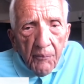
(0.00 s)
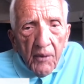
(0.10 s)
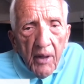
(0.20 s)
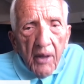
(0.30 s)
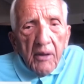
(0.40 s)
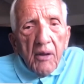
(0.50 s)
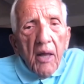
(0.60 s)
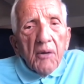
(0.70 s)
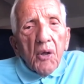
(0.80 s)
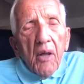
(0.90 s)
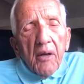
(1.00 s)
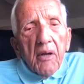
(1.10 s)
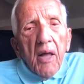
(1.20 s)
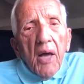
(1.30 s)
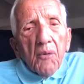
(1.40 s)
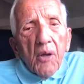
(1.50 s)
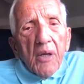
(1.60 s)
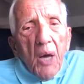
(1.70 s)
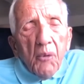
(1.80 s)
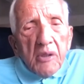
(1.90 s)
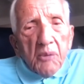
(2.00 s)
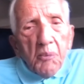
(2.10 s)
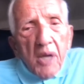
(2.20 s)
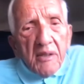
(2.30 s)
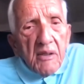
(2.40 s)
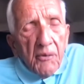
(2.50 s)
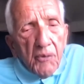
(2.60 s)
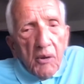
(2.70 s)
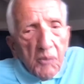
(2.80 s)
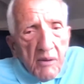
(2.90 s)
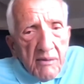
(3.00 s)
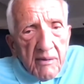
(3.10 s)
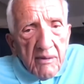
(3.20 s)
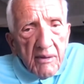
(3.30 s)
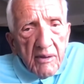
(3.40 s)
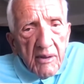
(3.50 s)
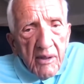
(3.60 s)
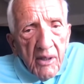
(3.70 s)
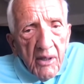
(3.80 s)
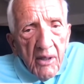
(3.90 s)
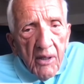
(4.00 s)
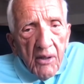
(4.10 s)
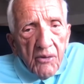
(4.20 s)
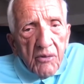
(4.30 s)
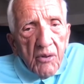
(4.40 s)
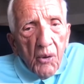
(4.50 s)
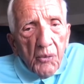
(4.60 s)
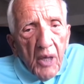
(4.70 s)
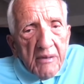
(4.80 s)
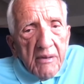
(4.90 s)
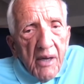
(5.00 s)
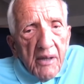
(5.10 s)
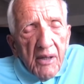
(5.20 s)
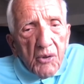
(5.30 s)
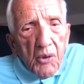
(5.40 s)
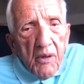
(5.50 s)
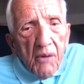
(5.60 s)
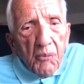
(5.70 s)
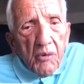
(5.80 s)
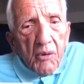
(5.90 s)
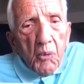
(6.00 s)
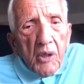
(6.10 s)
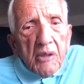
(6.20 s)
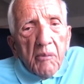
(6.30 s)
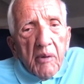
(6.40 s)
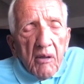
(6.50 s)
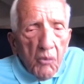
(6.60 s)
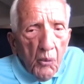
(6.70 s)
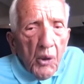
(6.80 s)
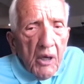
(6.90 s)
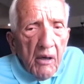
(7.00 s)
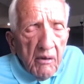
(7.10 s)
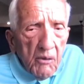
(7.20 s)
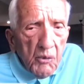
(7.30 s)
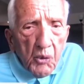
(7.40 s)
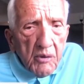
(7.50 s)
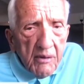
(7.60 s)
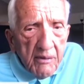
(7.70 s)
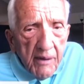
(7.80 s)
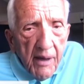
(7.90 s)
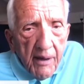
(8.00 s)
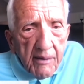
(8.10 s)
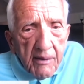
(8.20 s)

and allow expression of the good ones. So that's the idea. So therefore, the question becomes, well, what kind of nutrition is that?